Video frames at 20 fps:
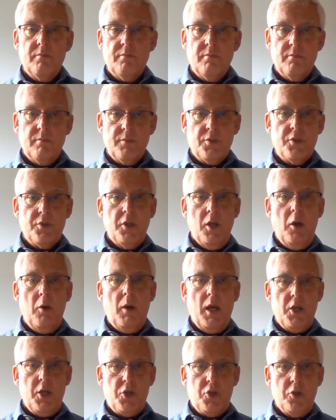So
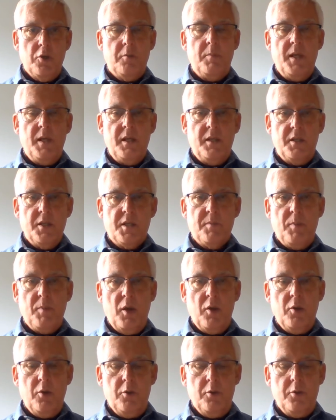I should be
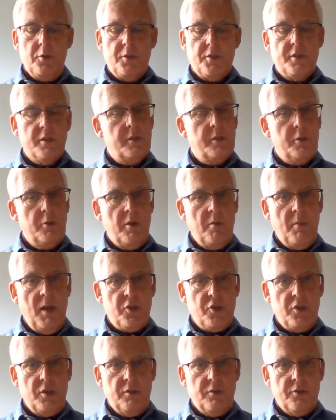disposed to
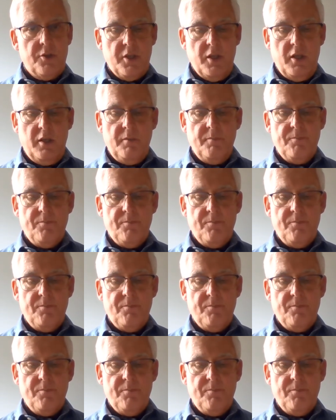imagine, sir.